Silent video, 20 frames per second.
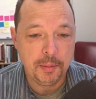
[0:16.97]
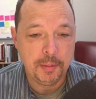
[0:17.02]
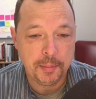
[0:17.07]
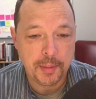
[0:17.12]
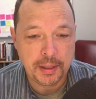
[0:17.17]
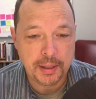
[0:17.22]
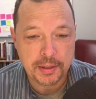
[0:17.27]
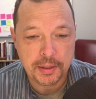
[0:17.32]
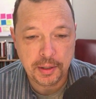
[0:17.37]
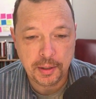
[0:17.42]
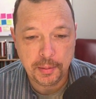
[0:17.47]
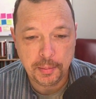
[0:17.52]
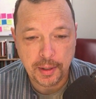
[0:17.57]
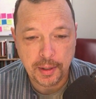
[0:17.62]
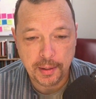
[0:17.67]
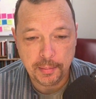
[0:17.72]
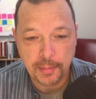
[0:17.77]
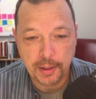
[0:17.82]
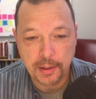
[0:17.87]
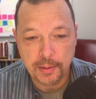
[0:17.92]
Let me make sure I'm
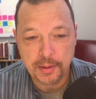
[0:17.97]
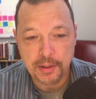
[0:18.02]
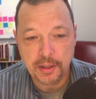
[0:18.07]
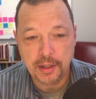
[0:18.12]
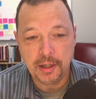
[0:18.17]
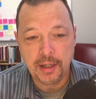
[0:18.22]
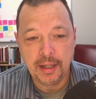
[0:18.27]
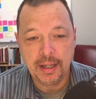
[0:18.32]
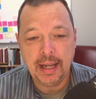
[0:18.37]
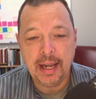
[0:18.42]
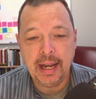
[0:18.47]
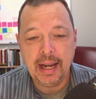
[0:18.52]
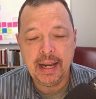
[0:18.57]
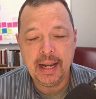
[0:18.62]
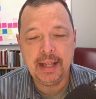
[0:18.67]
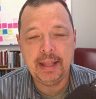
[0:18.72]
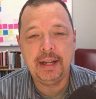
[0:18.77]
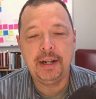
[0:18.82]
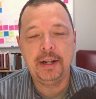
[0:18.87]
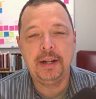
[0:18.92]
not blowing y'all out.
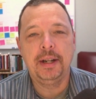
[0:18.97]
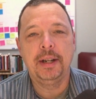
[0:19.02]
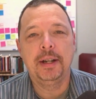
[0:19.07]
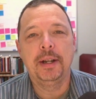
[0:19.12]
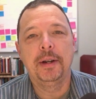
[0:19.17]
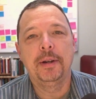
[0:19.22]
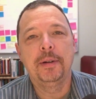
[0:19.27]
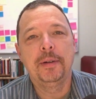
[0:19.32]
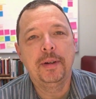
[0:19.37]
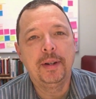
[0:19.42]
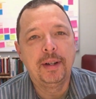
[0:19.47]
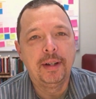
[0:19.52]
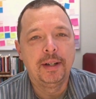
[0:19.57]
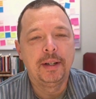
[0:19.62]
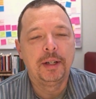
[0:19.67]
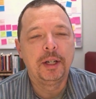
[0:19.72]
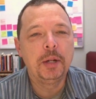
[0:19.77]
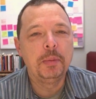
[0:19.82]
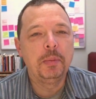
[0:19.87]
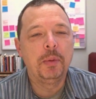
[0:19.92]
Hey, there you go.
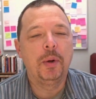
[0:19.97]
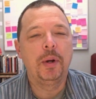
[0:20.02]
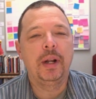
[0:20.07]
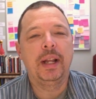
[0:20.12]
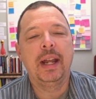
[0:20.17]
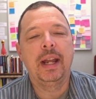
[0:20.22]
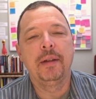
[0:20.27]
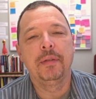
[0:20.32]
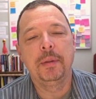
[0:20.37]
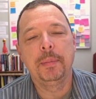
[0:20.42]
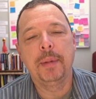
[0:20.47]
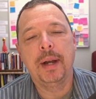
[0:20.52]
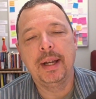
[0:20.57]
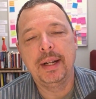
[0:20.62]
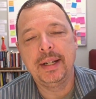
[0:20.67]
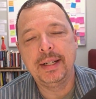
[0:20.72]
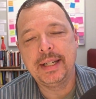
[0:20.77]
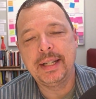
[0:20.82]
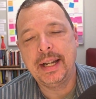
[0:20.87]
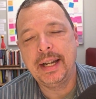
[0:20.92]
Good morning,
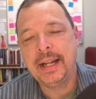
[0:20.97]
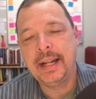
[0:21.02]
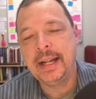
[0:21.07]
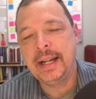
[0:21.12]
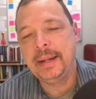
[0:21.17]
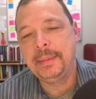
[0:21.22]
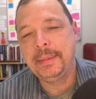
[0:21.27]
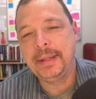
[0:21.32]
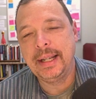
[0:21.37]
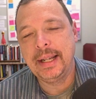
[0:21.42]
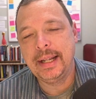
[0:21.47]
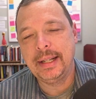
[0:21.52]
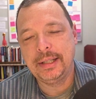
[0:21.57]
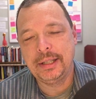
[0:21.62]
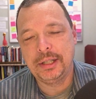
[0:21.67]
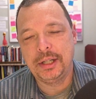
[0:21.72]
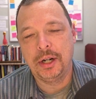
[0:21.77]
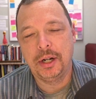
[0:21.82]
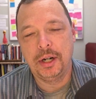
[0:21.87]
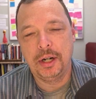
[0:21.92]
everybody. Time to get
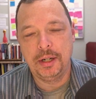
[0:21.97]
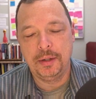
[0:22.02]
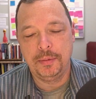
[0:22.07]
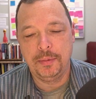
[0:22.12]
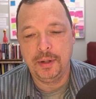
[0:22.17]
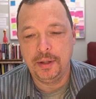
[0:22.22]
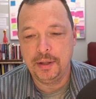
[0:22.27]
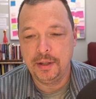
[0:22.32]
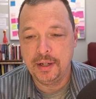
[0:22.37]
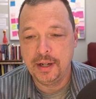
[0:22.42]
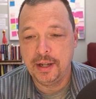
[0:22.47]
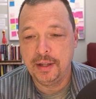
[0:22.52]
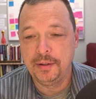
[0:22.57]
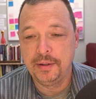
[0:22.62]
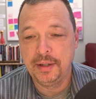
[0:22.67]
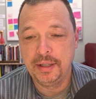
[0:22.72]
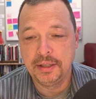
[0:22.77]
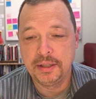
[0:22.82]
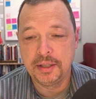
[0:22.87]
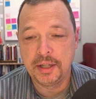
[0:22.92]
started with
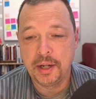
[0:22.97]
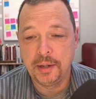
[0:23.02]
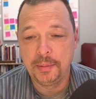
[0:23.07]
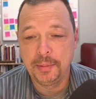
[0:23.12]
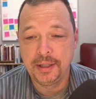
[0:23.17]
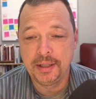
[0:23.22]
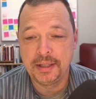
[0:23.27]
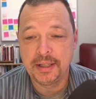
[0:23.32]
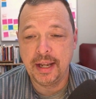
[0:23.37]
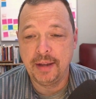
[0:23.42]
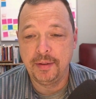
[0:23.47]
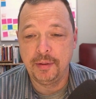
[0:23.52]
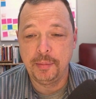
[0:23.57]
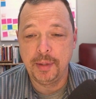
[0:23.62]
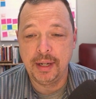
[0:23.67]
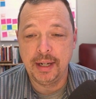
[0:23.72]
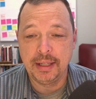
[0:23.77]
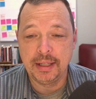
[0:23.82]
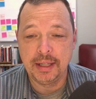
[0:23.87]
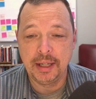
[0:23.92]
another installment of Seven
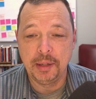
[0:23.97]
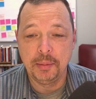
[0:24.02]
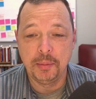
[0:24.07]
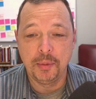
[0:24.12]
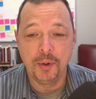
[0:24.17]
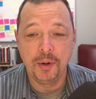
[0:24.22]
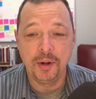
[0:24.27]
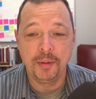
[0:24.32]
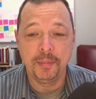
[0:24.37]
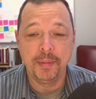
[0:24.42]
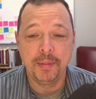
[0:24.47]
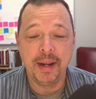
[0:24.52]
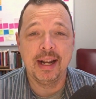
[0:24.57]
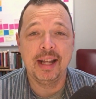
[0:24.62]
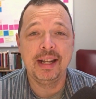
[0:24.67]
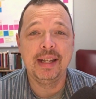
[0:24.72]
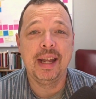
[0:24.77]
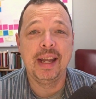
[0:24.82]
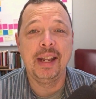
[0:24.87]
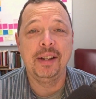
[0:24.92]
Minutes in the Morning. Man,
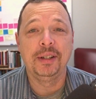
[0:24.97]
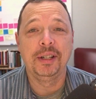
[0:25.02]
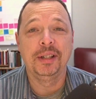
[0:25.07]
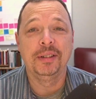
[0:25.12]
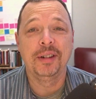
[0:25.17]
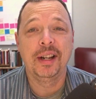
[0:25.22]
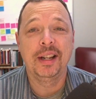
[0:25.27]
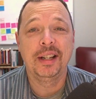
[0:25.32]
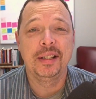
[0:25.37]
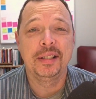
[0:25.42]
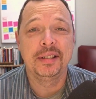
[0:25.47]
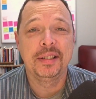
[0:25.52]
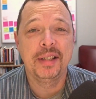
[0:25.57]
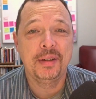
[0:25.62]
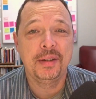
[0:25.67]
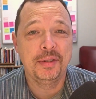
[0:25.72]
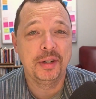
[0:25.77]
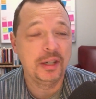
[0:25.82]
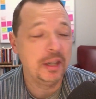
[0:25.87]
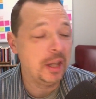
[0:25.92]
I nailed it right at
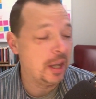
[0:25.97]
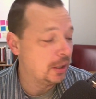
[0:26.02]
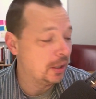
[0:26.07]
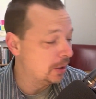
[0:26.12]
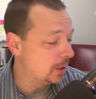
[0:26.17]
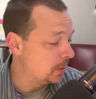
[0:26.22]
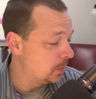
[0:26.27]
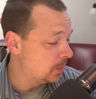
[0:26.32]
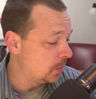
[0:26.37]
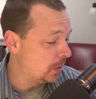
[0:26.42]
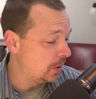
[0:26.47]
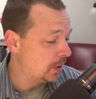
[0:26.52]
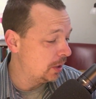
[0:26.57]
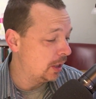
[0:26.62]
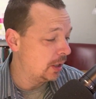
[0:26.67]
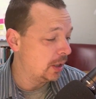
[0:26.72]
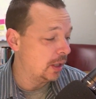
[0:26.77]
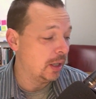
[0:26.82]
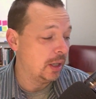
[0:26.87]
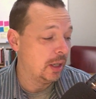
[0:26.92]
seven o'clock this morning,
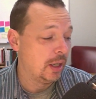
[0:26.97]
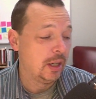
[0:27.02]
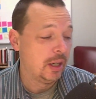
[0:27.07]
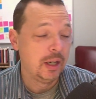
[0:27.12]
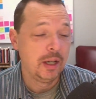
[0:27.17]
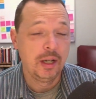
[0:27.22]
didn't I?